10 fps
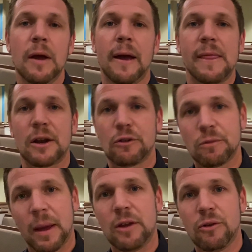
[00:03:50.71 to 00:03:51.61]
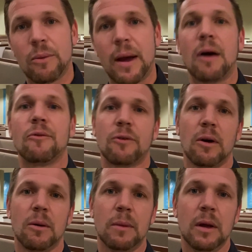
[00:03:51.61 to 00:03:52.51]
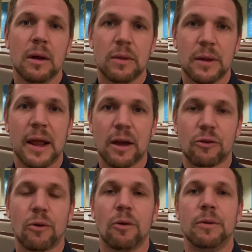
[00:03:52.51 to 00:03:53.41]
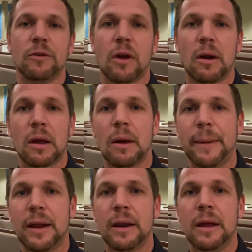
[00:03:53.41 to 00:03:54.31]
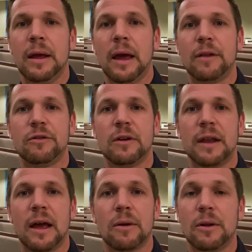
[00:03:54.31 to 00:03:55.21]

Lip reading: and that'll space you out from the next group that's going to come in and sit down.